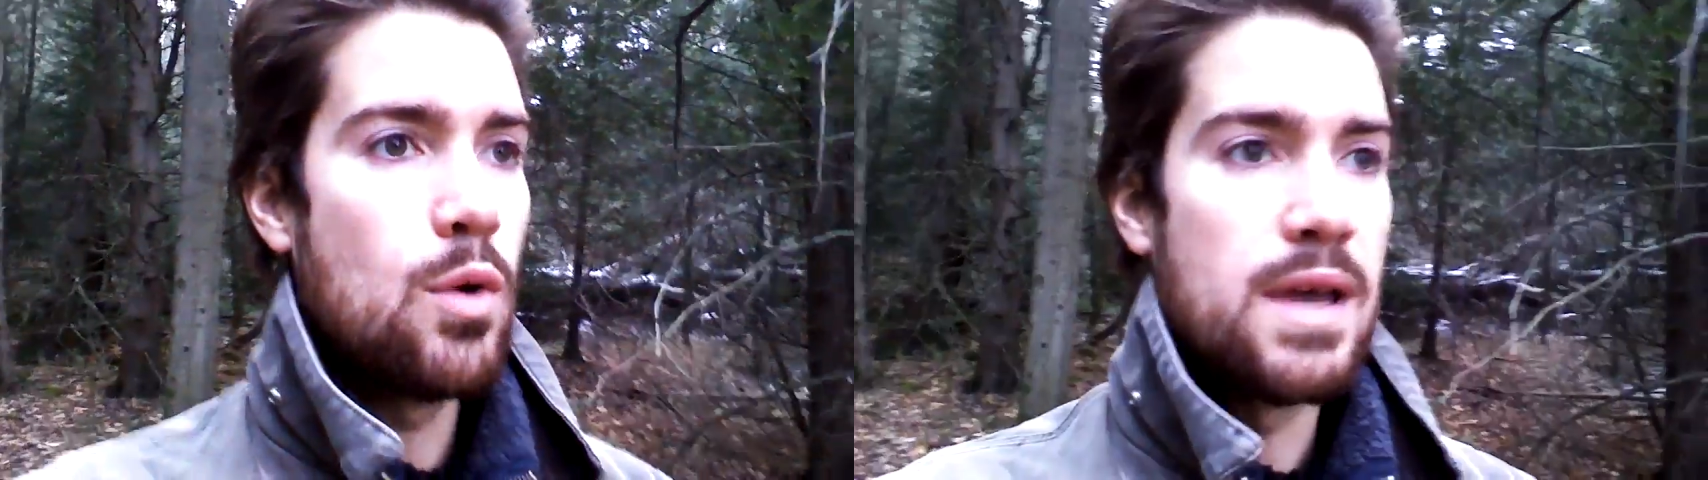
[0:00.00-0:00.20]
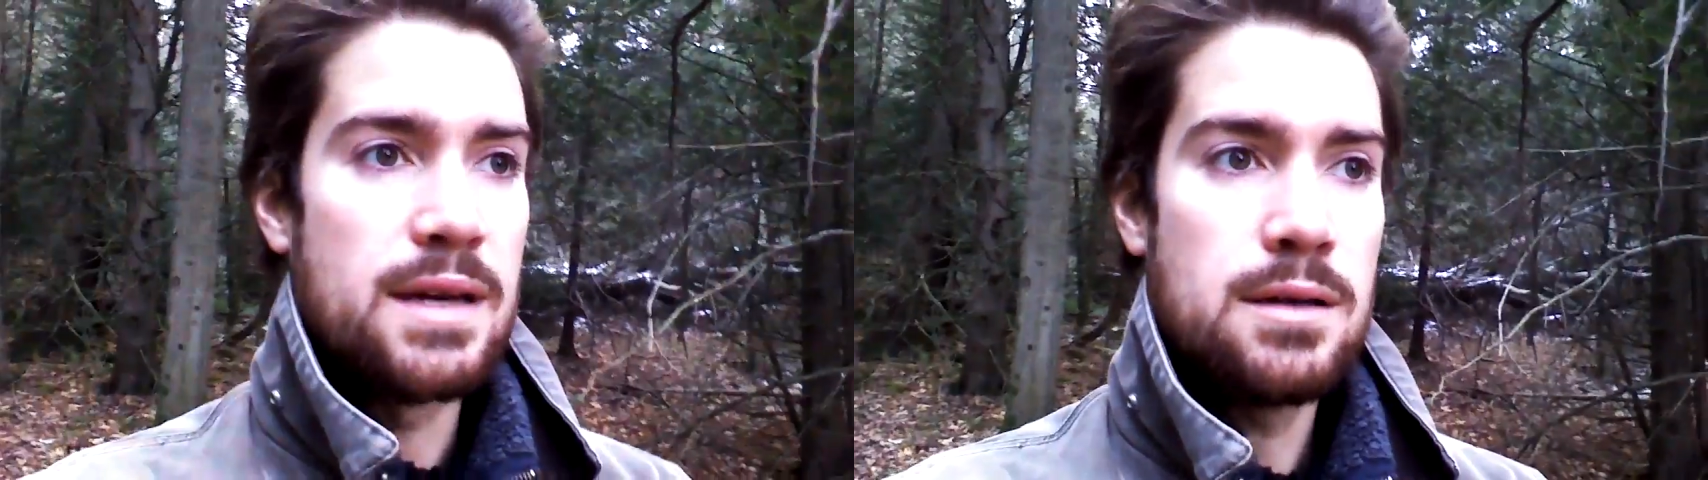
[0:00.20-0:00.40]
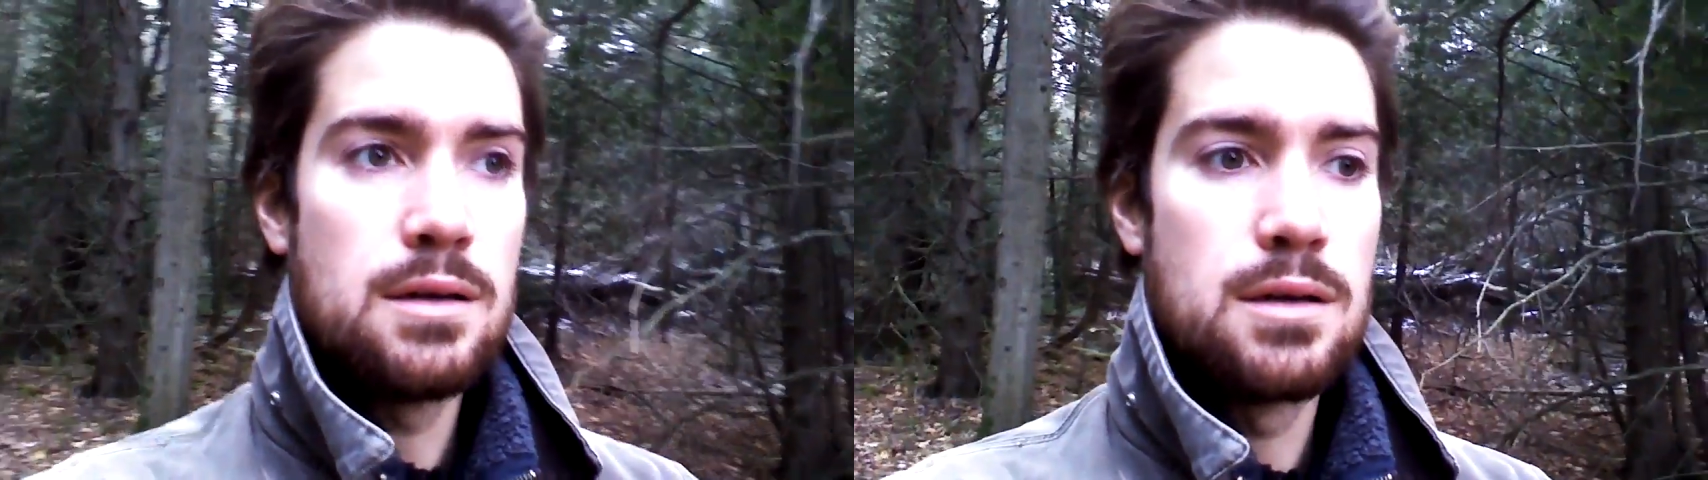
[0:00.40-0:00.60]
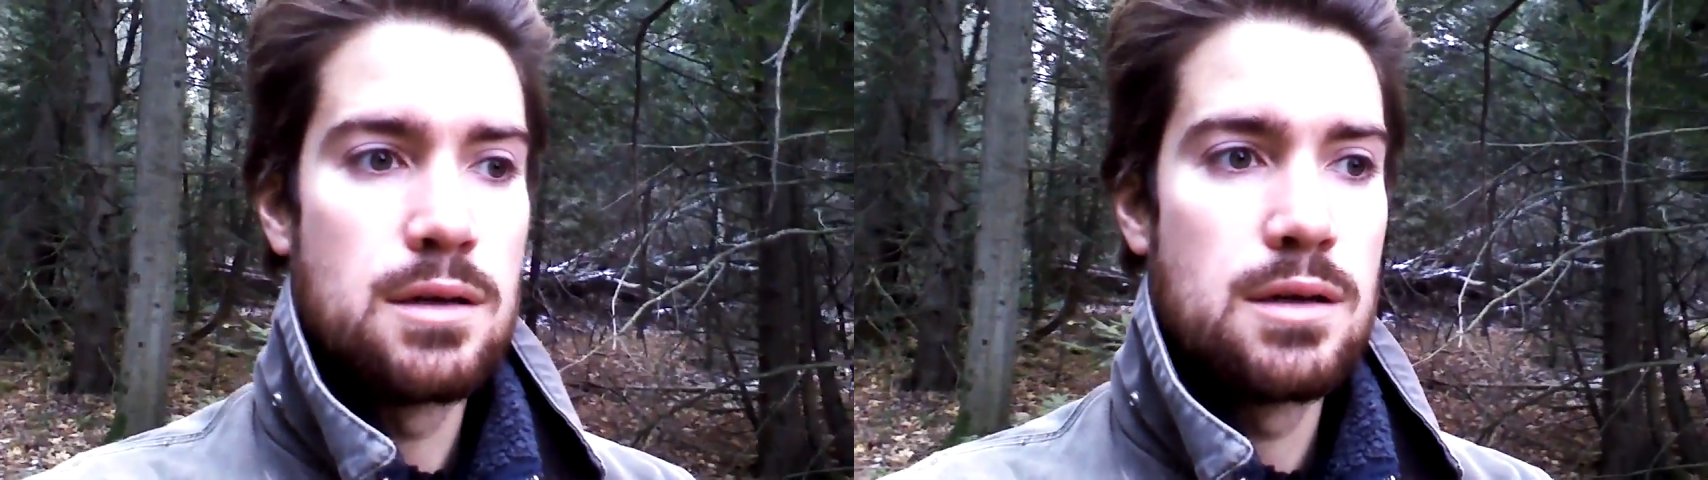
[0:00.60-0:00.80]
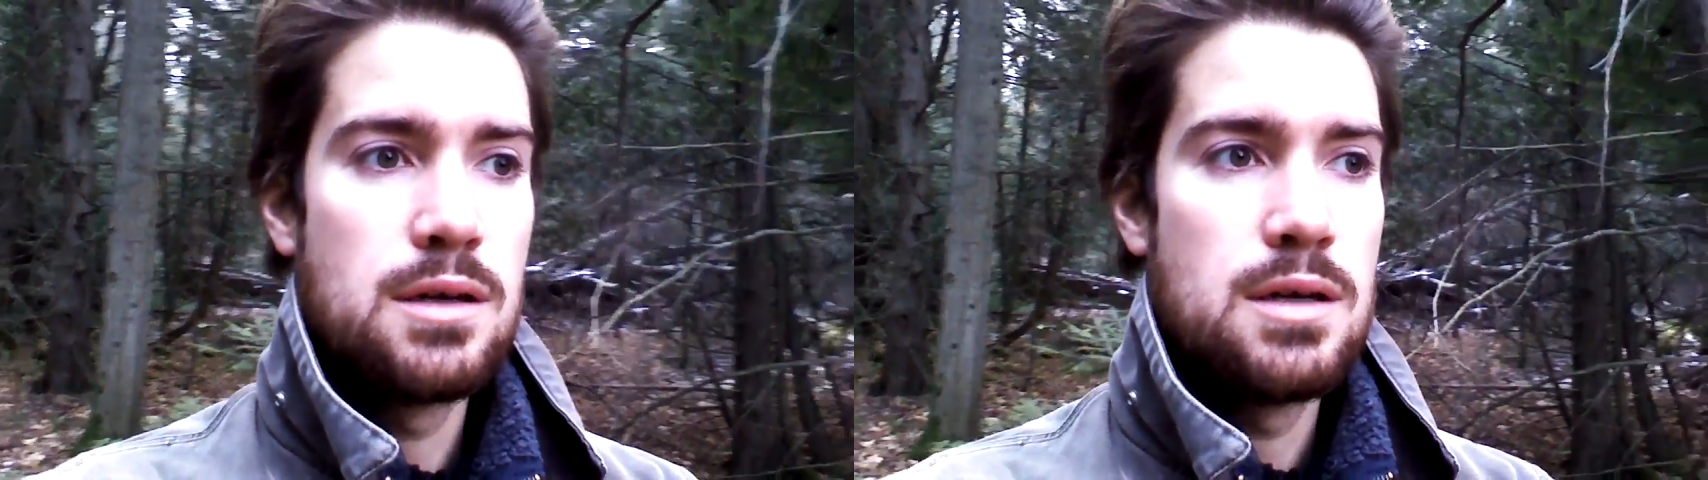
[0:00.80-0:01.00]
in
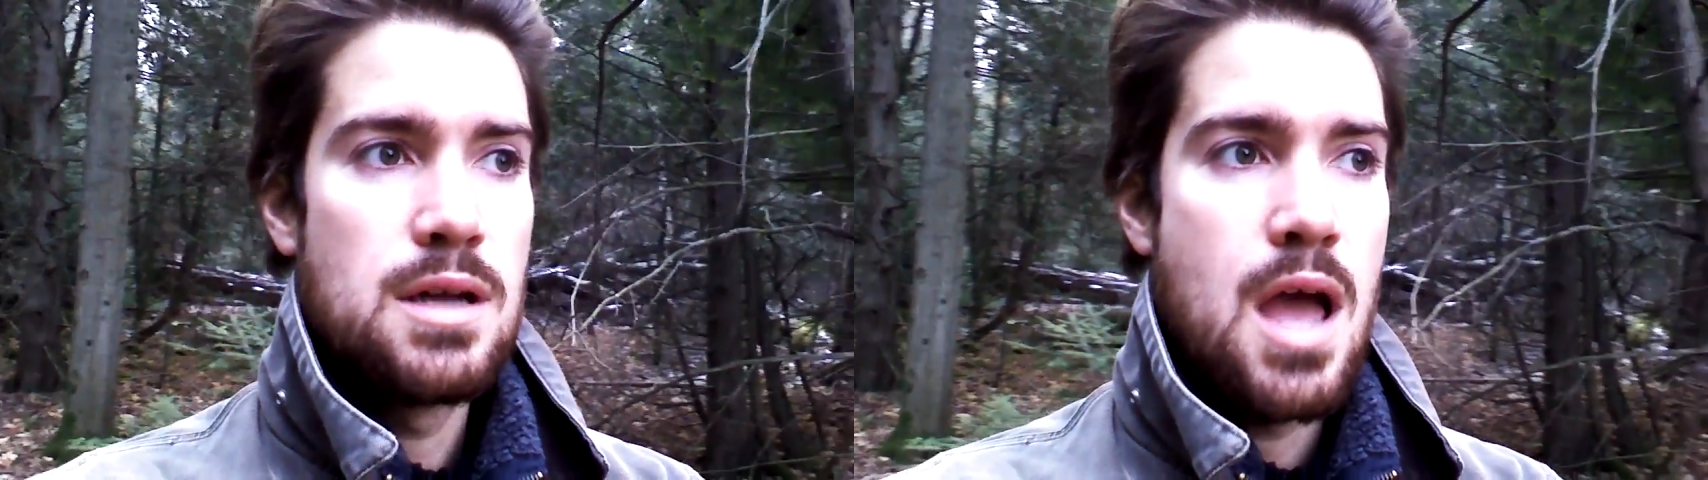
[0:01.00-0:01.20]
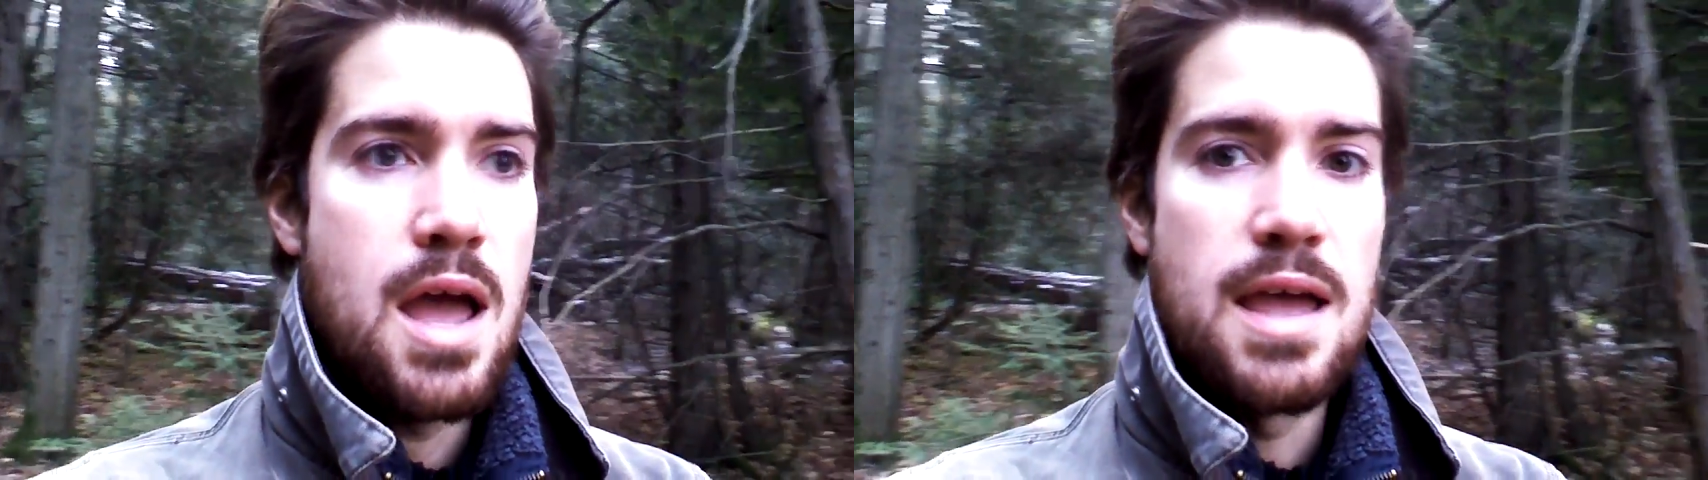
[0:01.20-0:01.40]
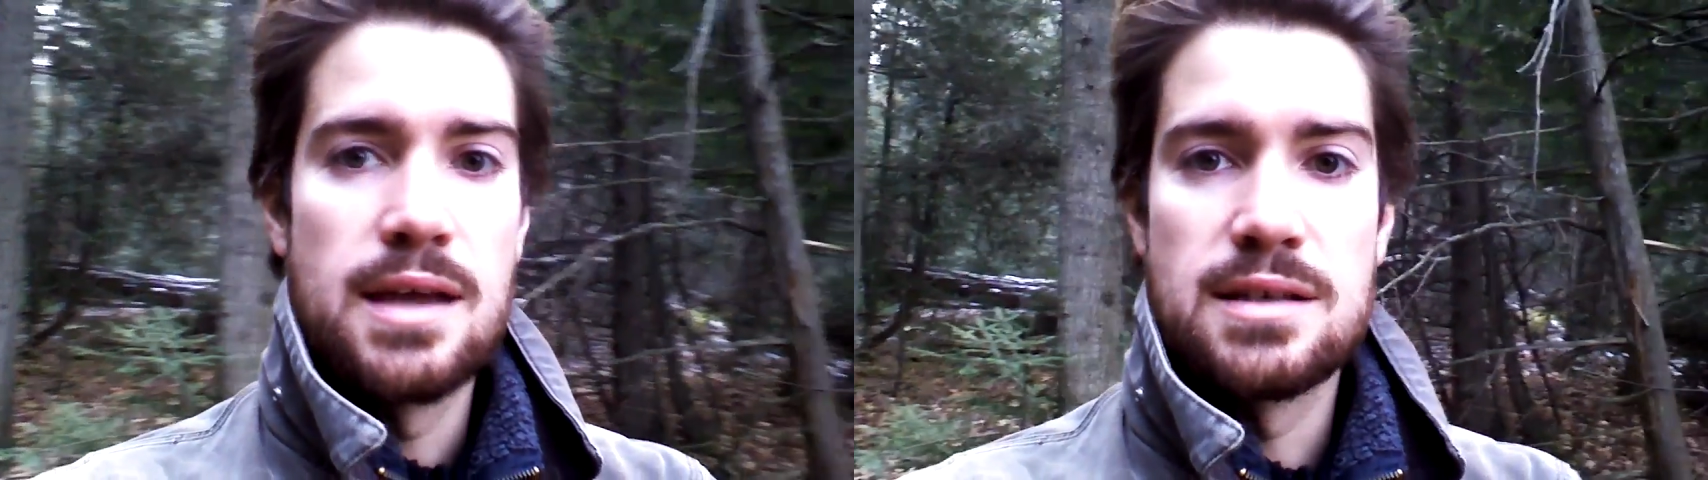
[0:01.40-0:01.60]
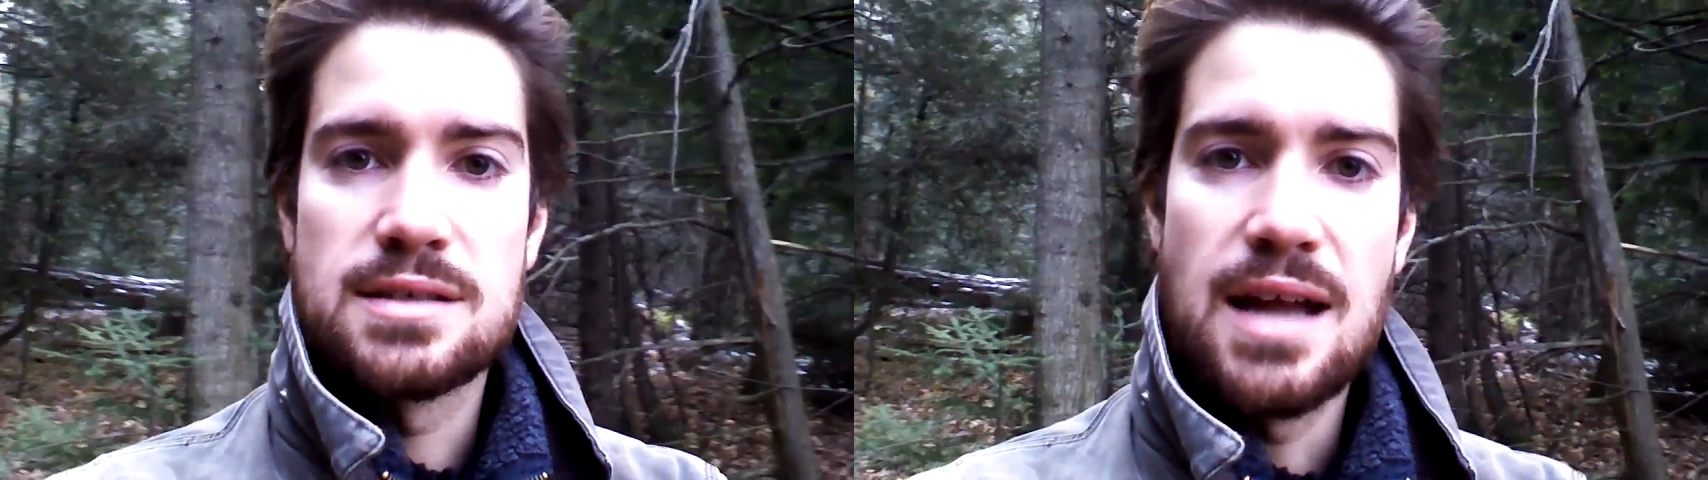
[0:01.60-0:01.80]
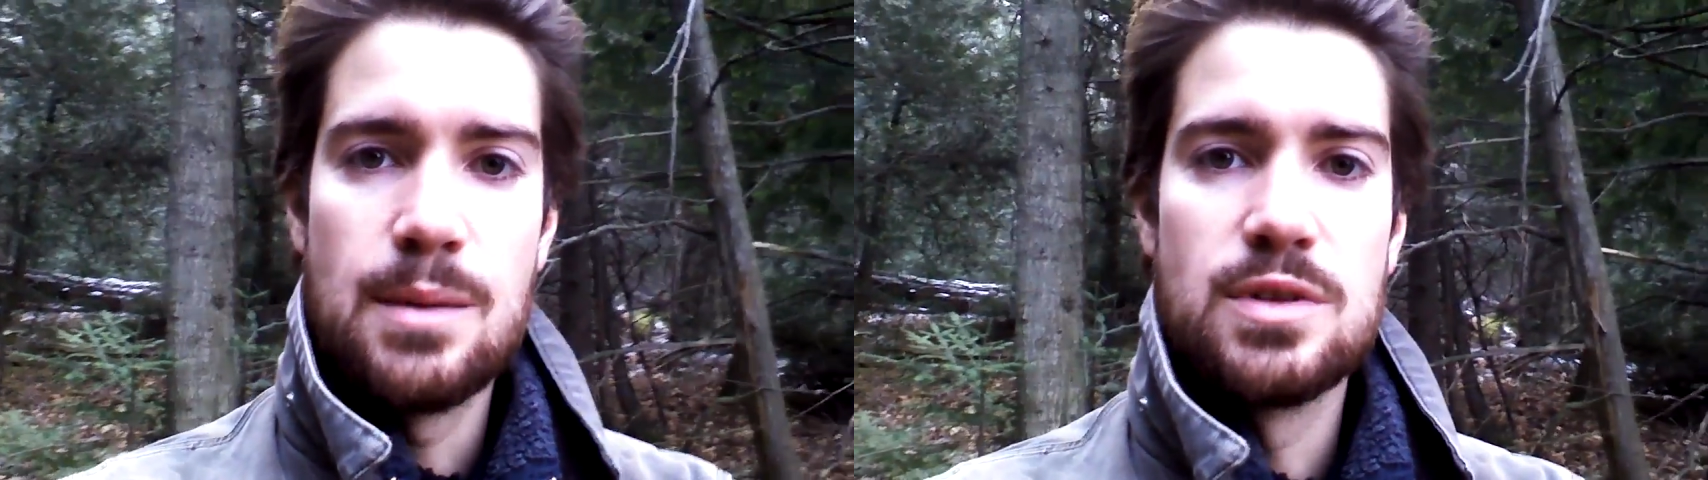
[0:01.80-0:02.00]
and
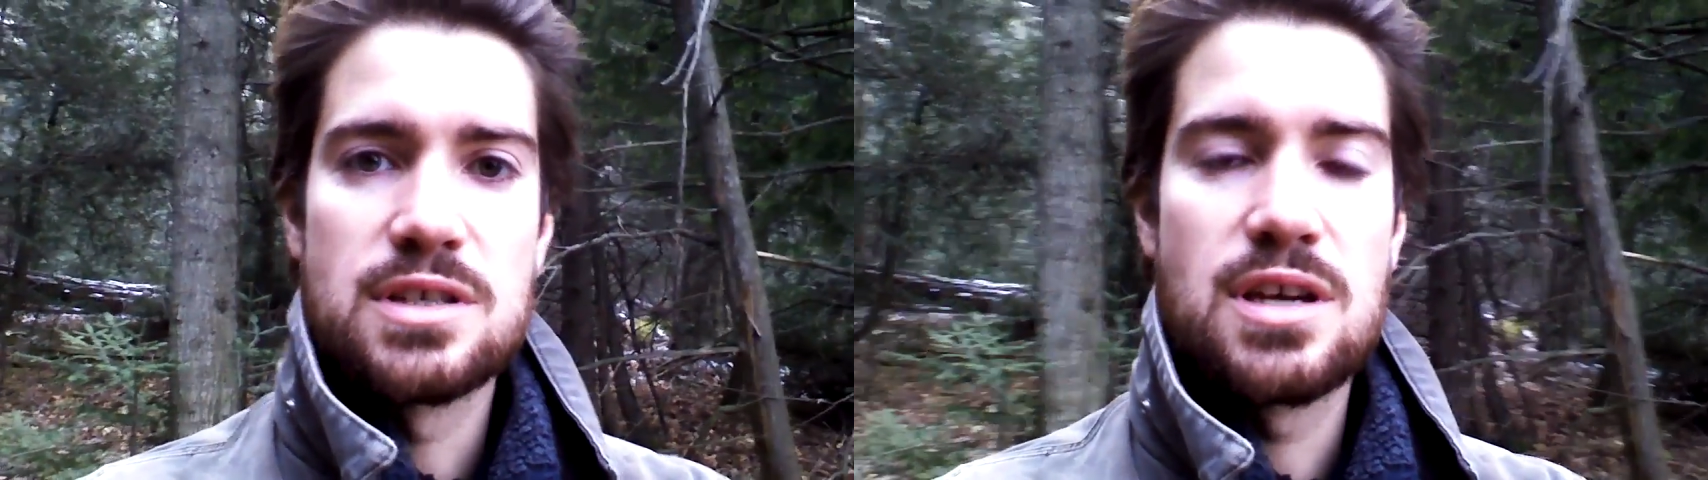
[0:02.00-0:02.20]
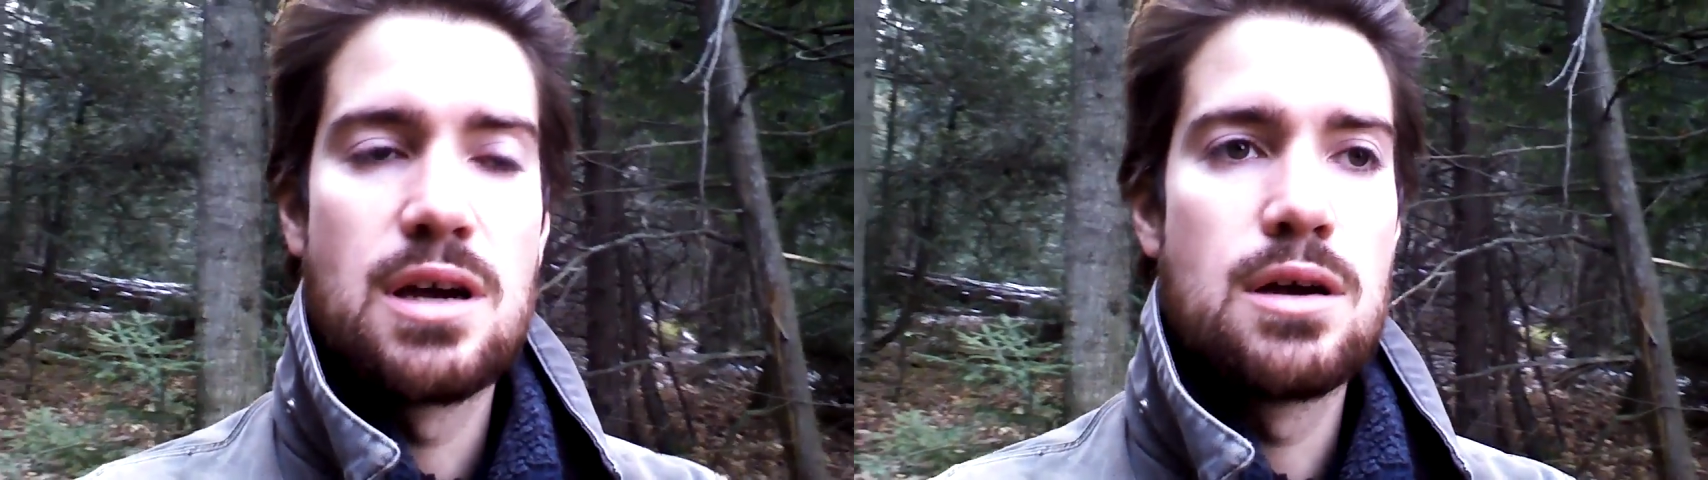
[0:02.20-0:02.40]
establish